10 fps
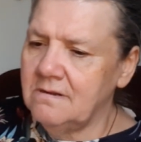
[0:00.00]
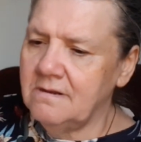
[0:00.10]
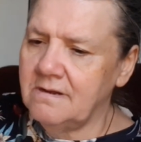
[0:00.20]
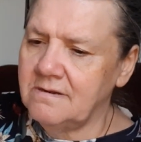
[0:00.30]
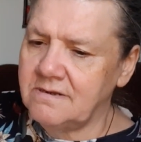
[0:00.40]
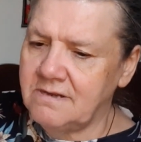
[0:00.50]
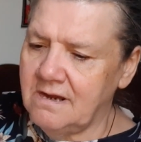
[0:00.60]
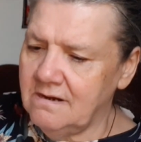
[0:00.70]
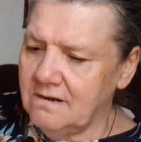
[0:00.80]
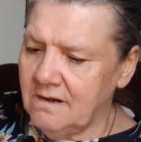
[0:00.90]
like
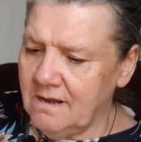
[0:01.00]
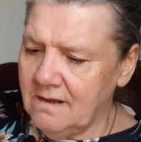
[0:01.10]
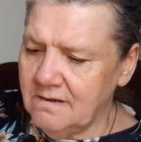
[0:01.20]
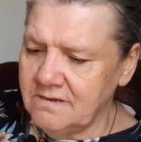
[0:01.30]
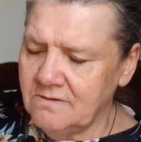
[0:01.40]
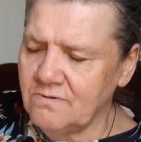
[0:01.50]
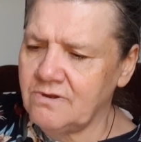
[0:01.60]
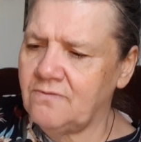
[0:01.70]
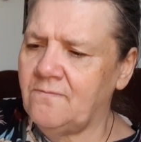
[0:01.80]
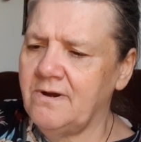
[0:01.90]
stained glass. It was
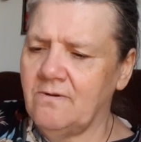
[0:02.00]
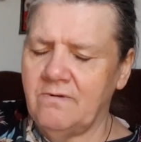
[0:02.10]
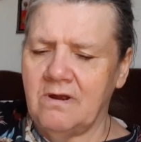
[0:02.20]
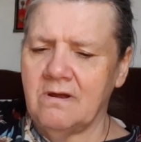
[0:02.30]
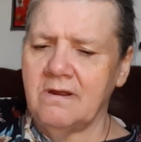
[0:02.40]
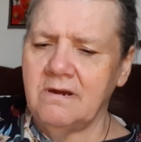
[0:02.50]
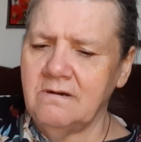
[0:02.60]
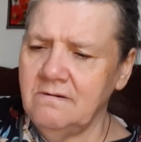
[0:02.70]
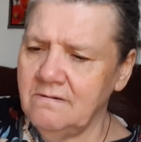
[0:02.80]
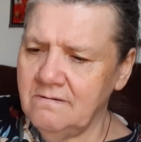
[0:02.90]
$3.09.